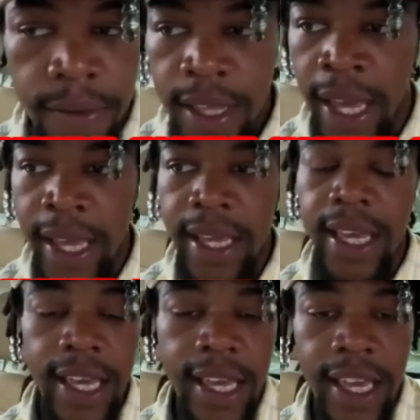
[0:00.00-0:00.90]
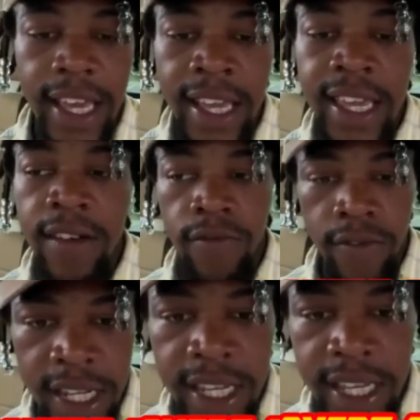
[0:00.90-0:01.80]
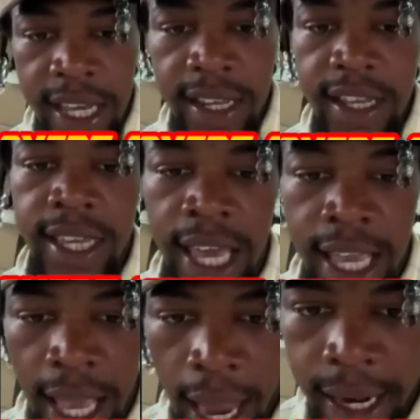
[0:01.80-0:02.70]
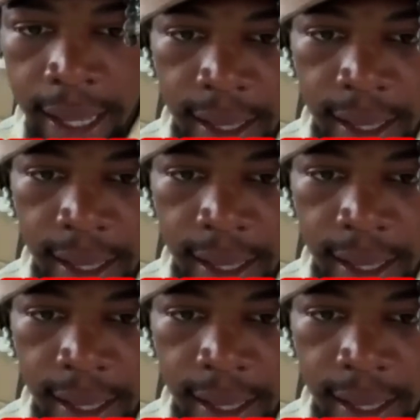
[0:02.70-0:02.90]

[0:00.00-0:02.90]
Like, it can really get chaotic.